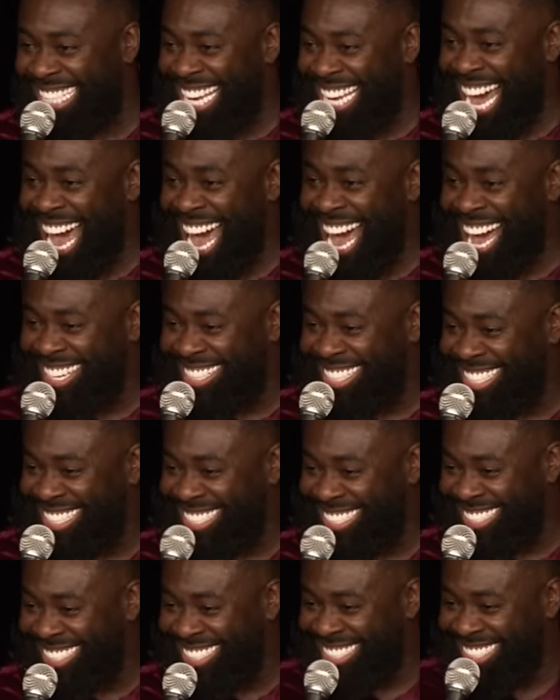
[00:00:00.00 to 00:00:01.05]
in the house.
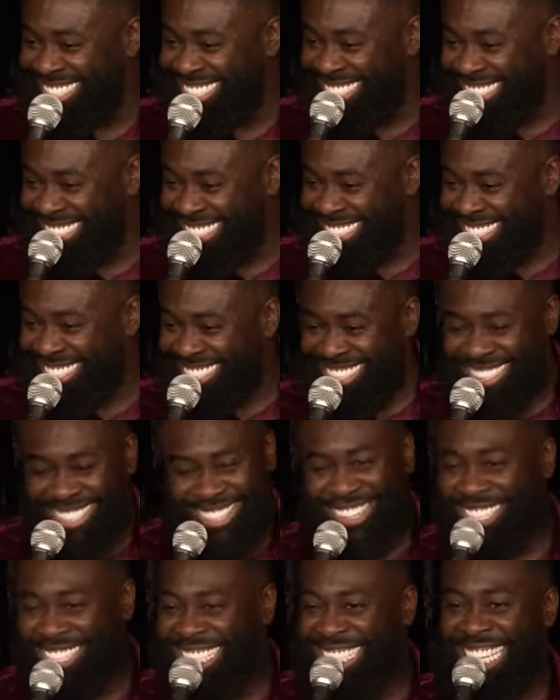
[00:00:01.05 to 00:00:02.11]

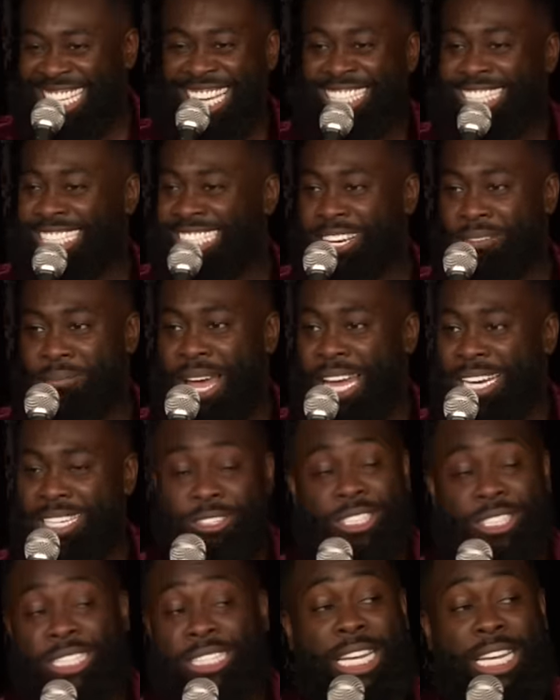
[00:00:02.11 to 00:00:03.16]
Christians ain't shit, man.
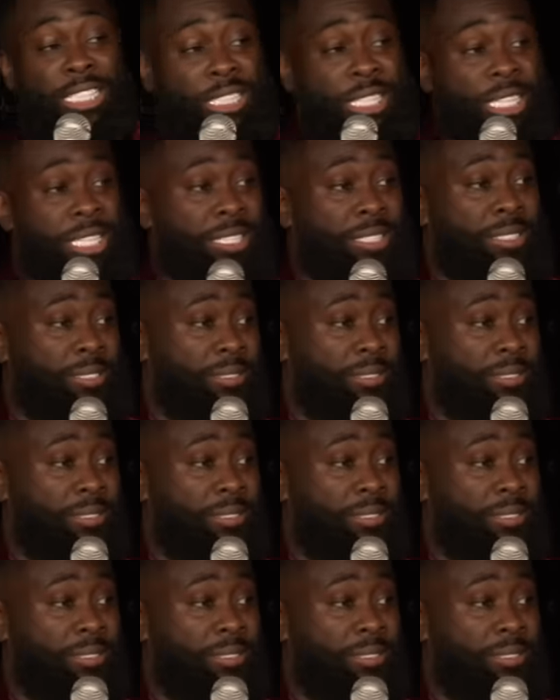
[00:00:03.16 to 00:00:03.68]
Christians ain't shit.